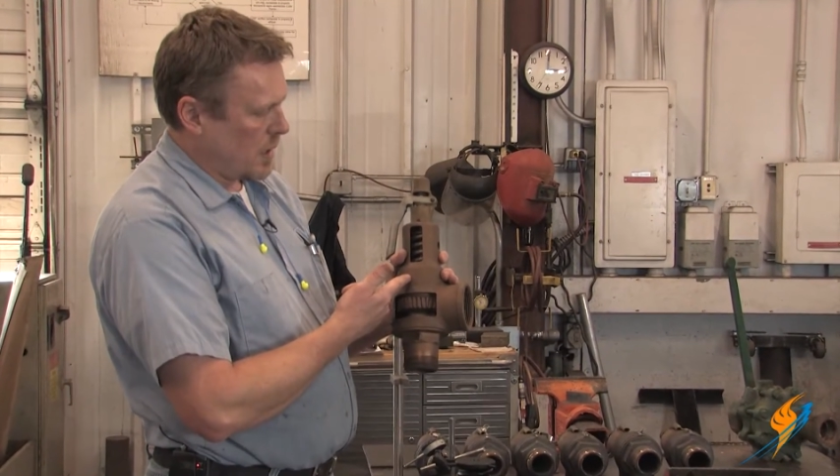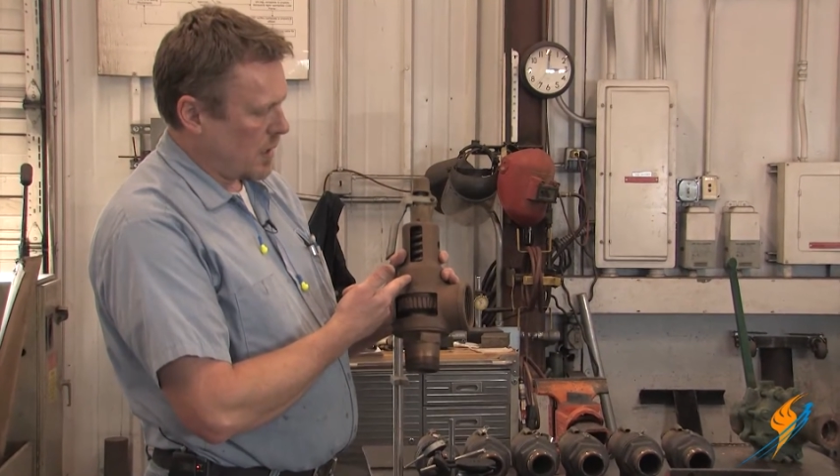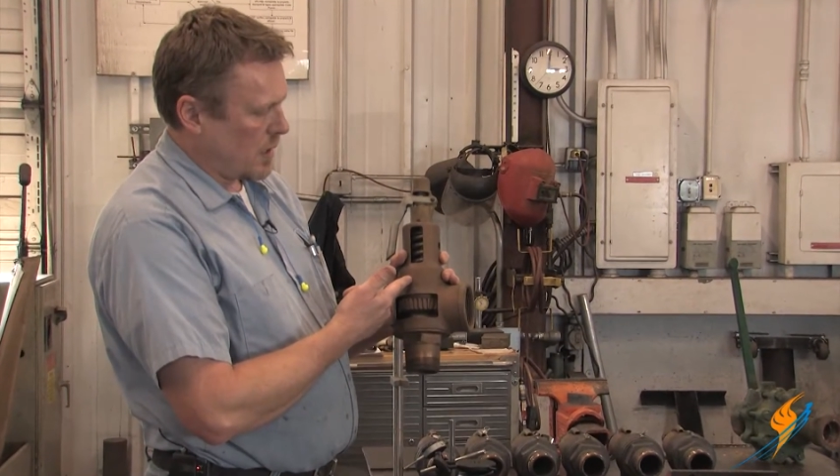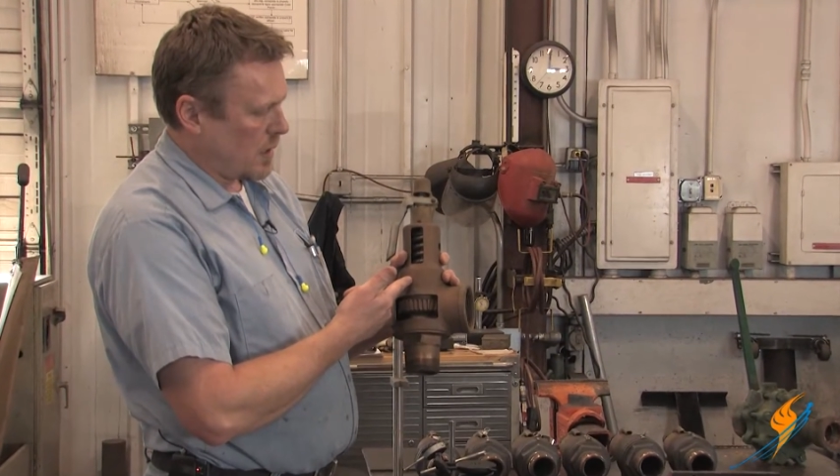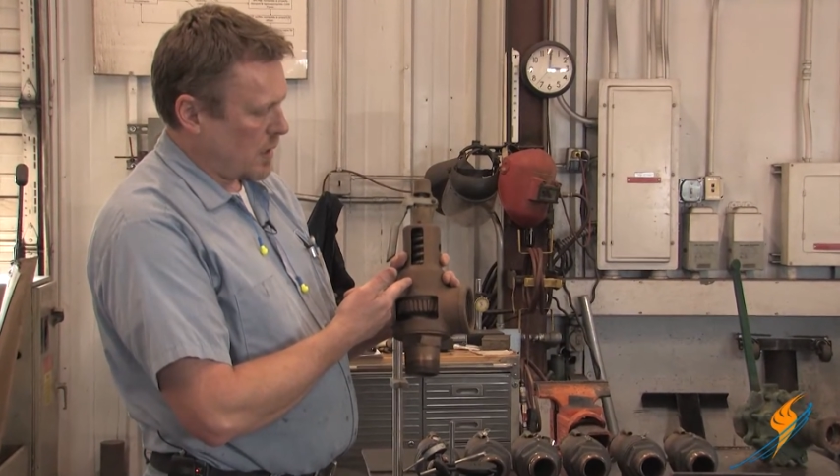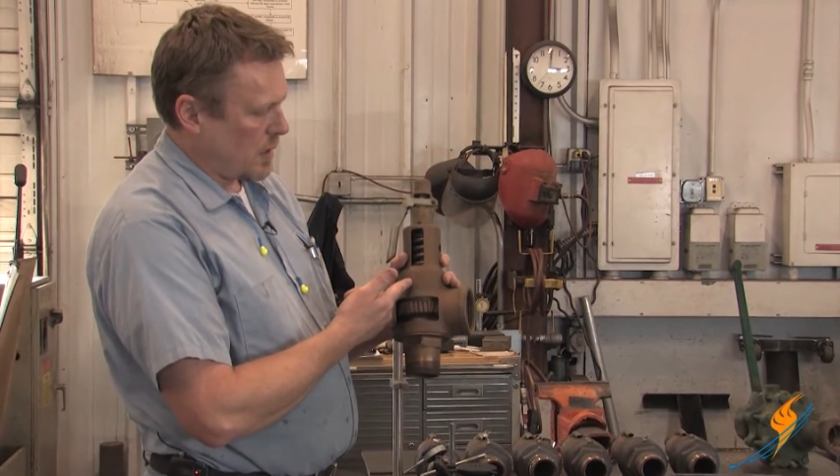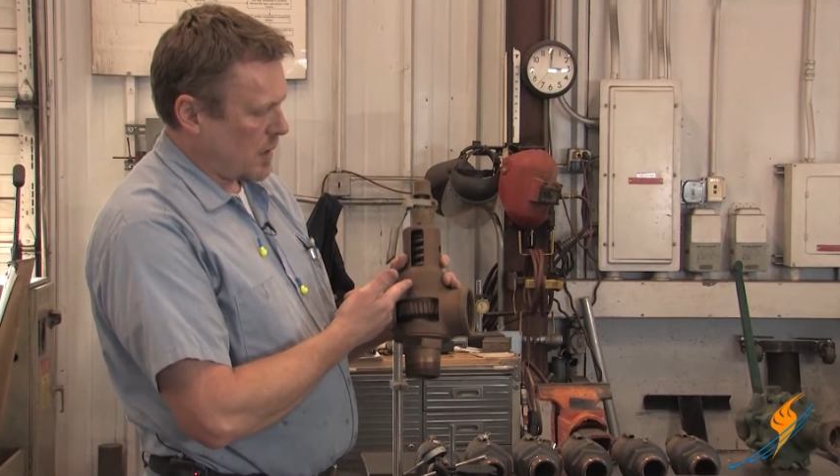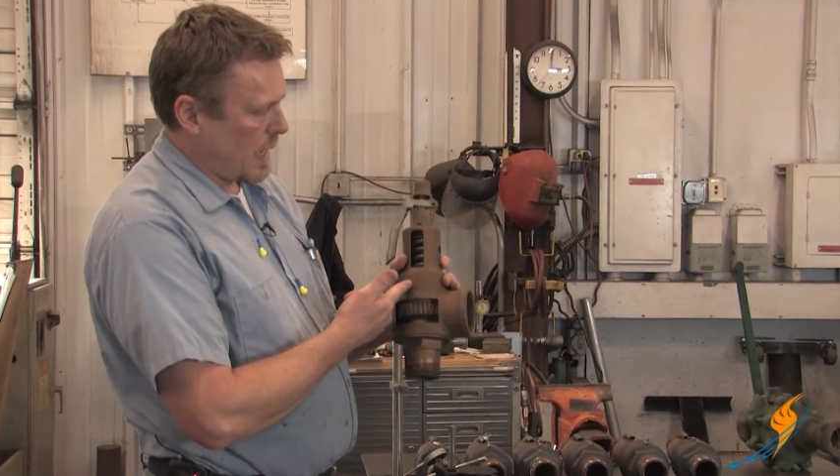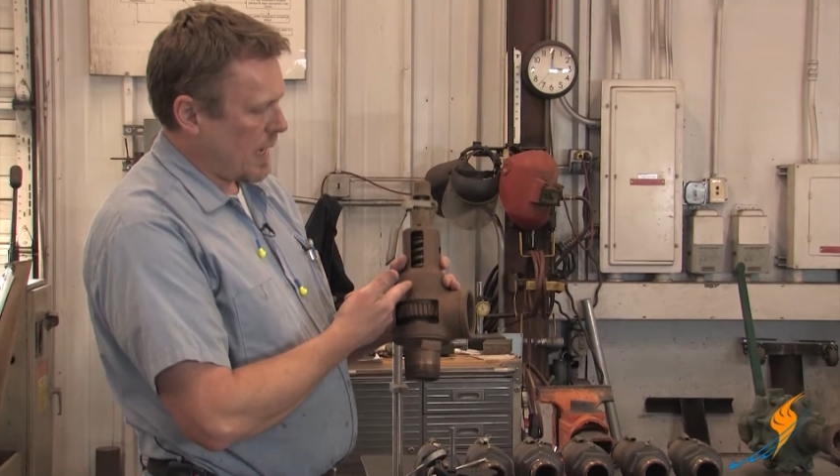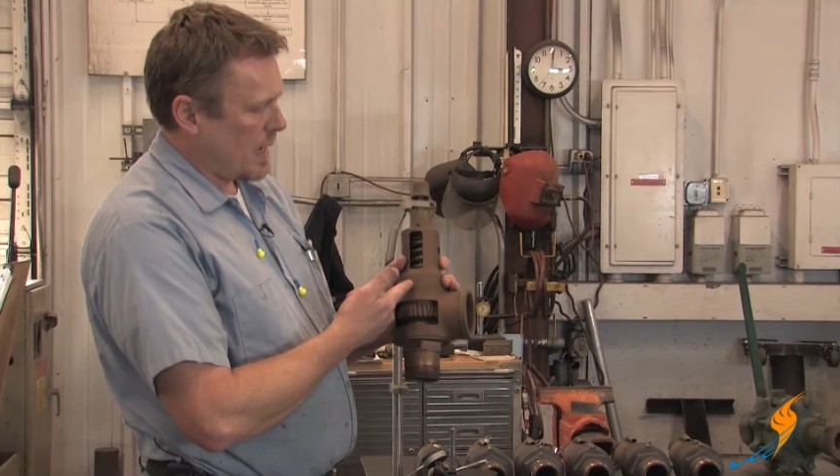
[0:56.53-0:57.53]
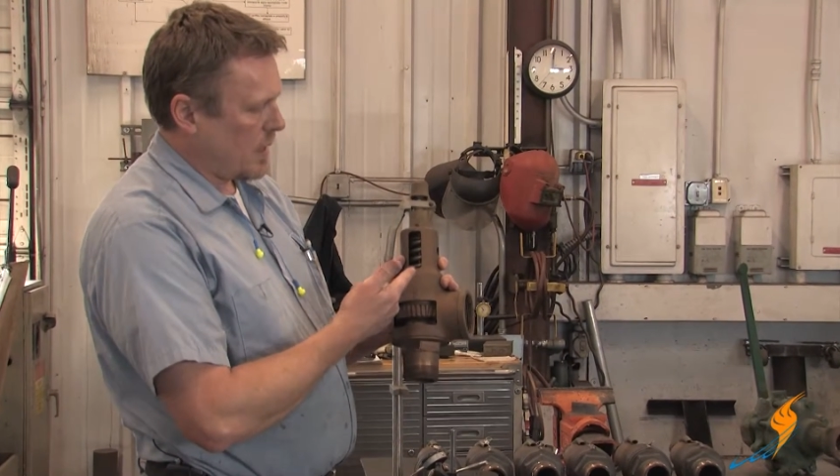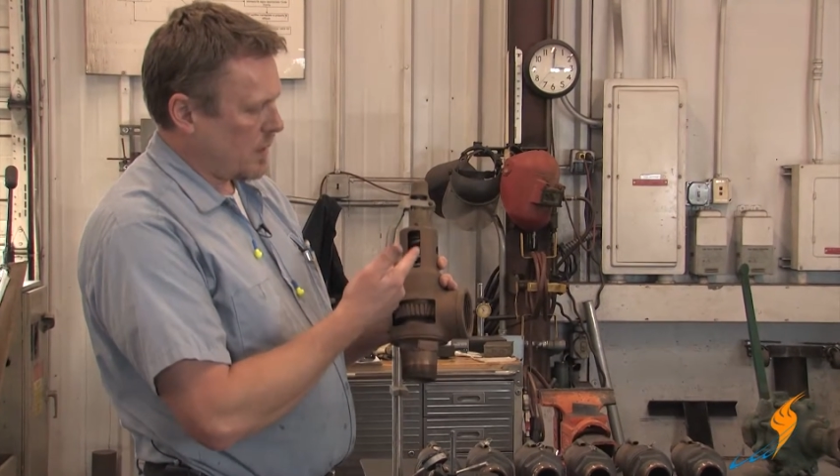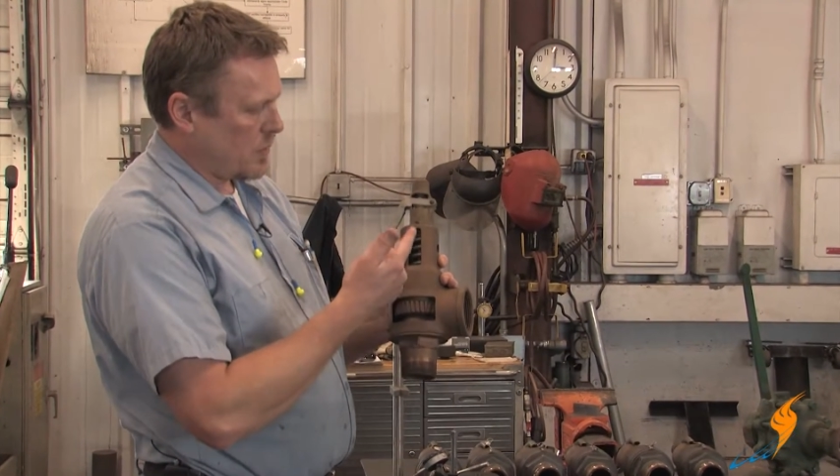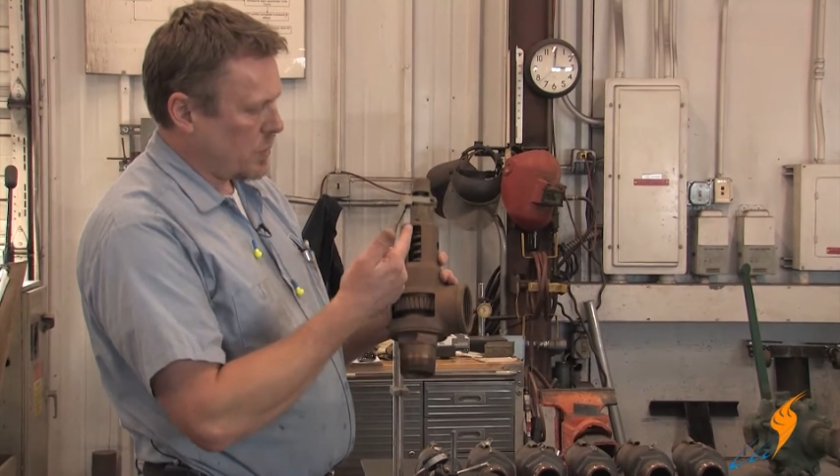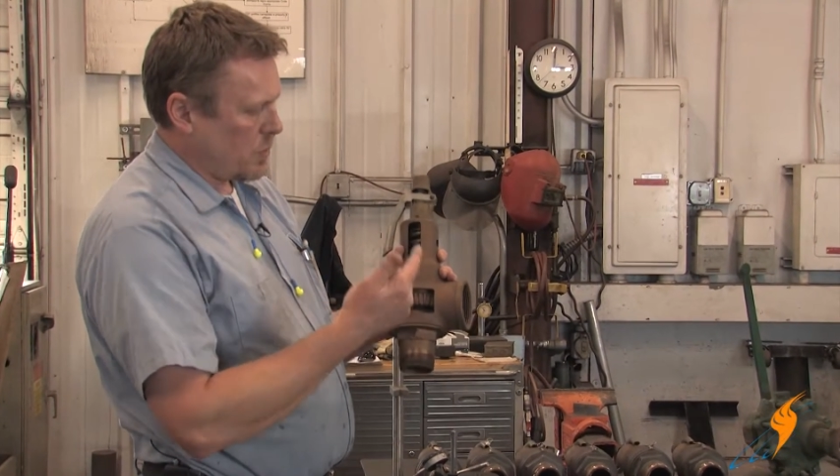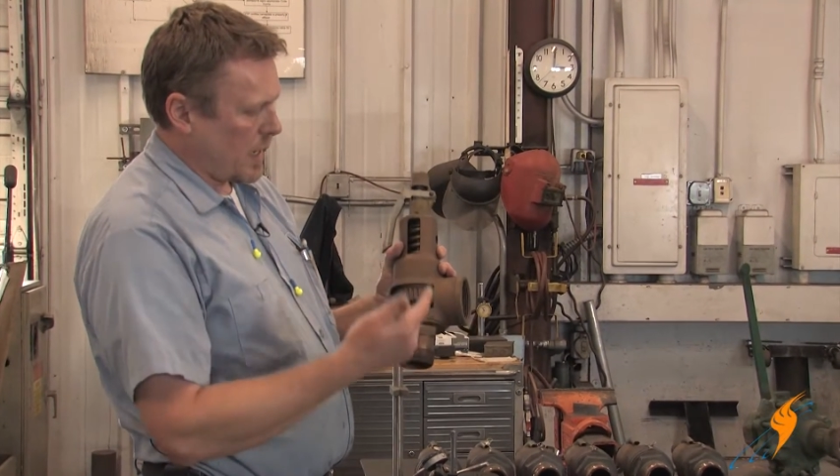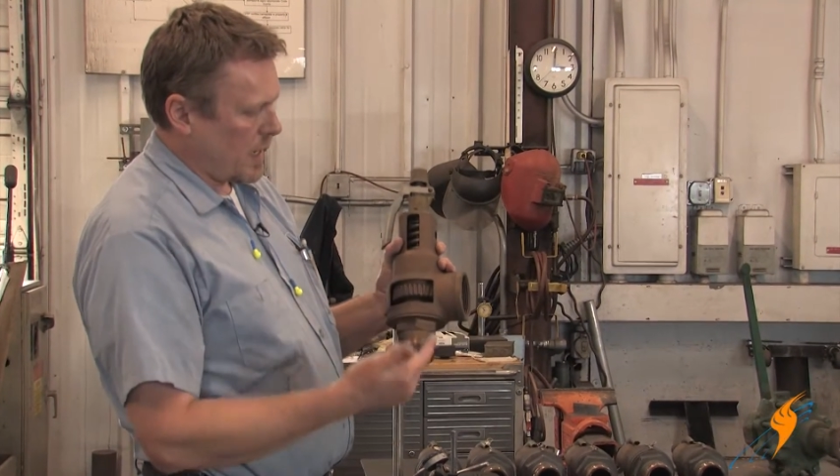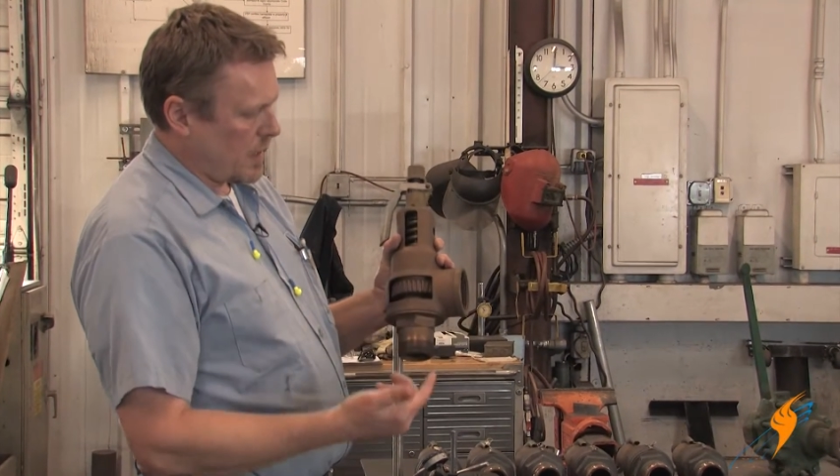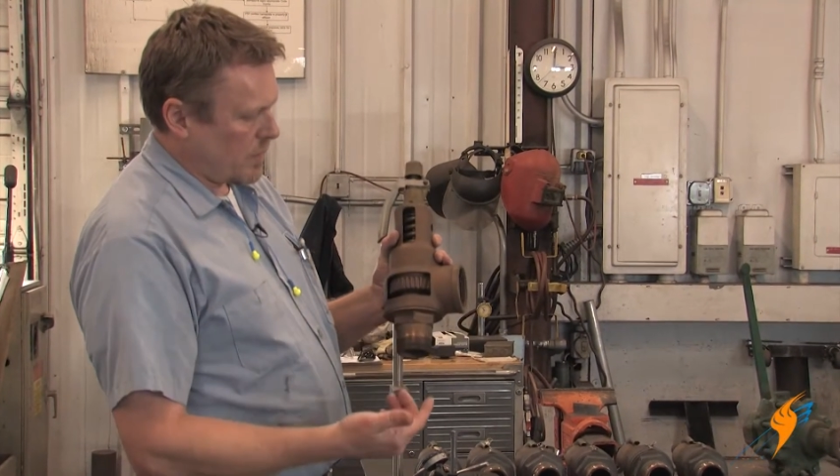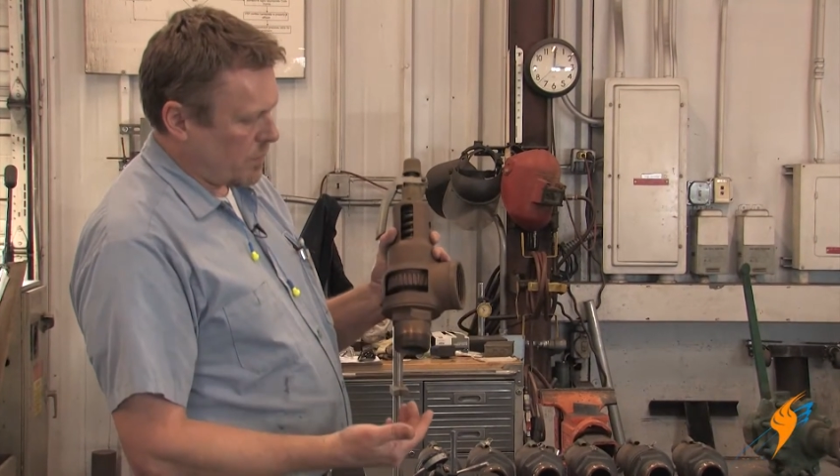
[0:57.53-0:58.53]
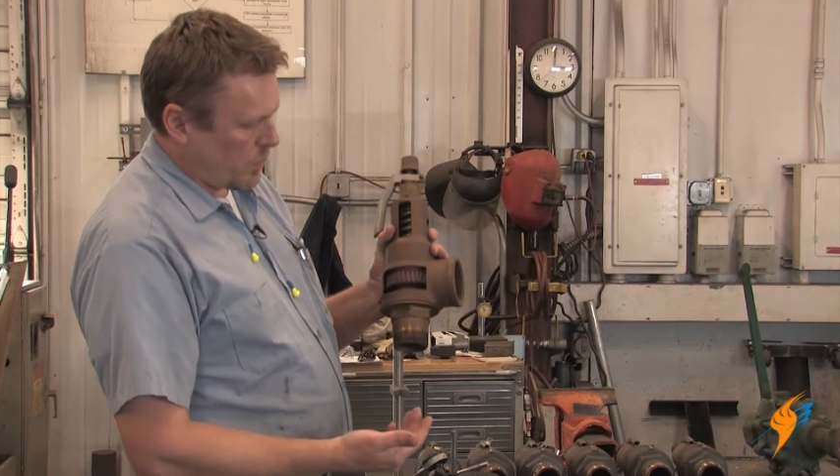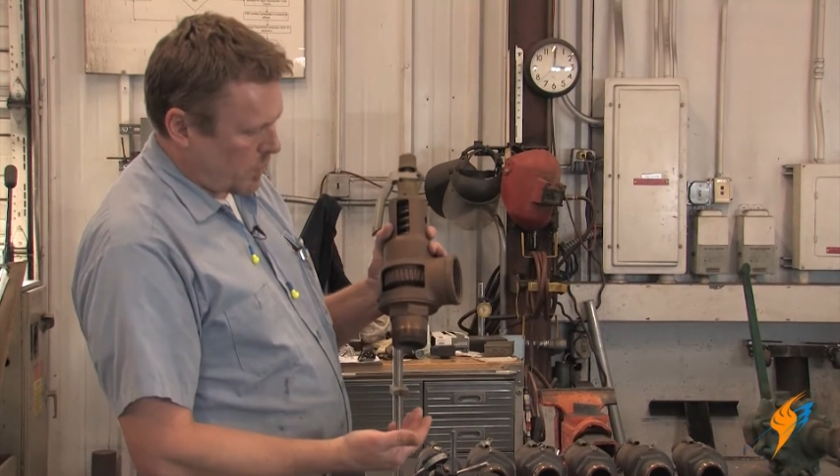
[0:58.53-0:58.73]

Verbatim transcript: And you have,